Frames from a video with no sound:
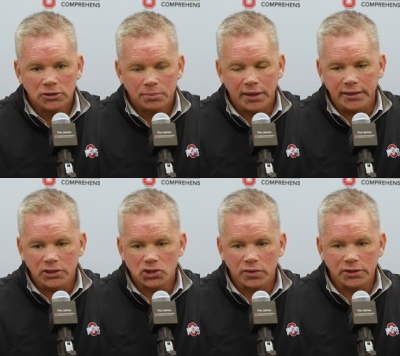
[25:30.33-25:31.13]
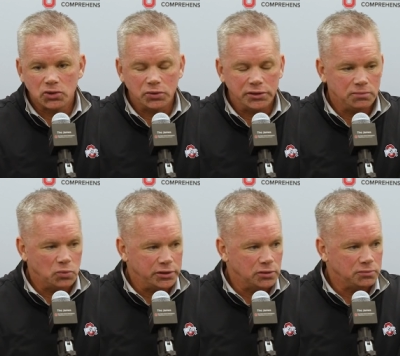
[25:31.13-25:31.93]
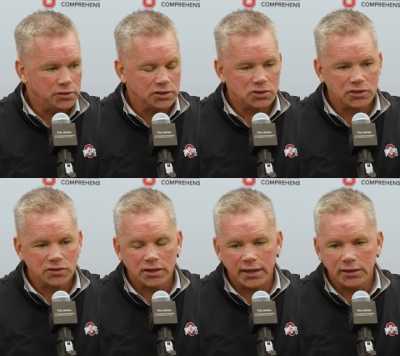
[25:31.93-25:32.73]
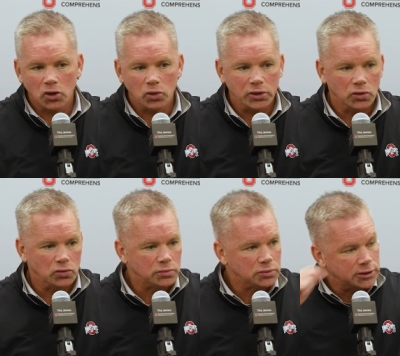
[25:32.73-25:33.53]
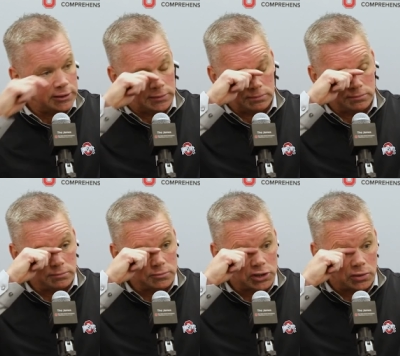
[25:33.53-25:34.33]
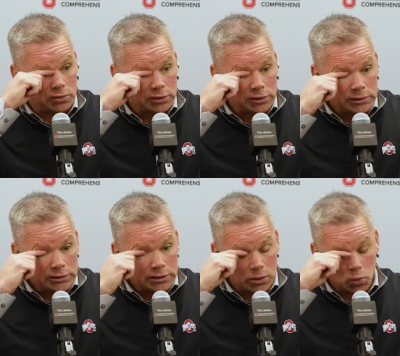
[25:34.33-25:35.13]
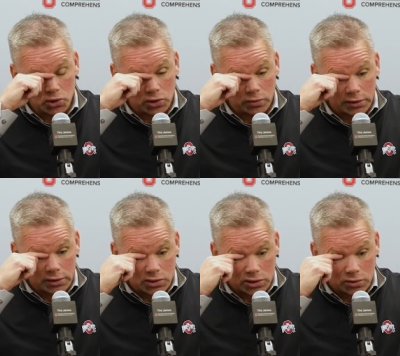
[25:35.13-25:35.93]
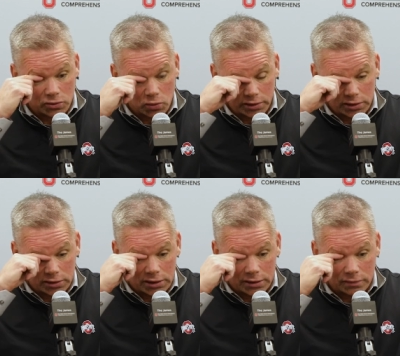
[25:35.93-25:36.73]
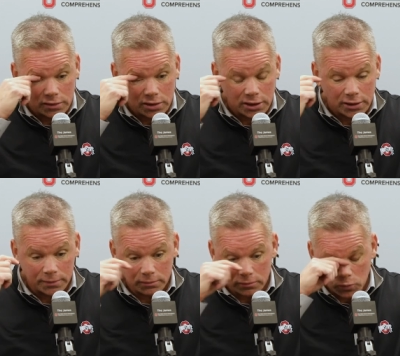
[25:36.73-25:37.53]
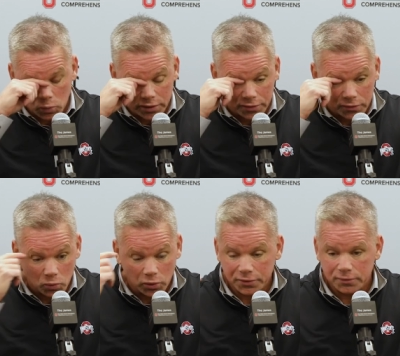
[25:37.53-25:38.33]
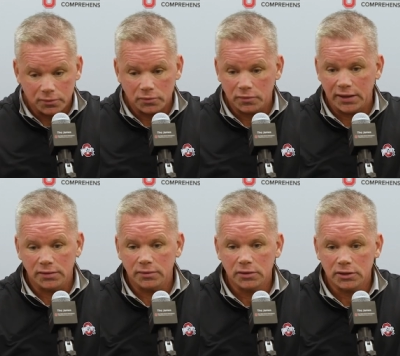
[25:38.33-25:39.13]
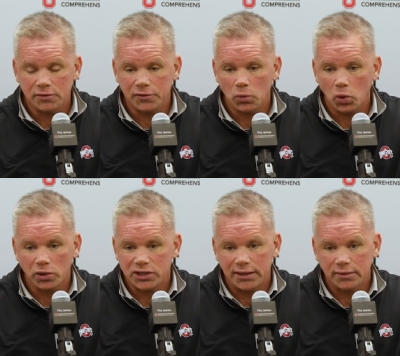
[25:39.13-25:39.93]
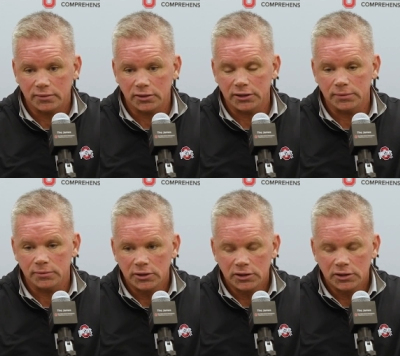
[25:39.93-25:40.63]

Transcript: by any stretch. We we did a Cincinnati home and home, um, so uh, we'll certainly consider doing it again um, with with Dayton if it works out. Um,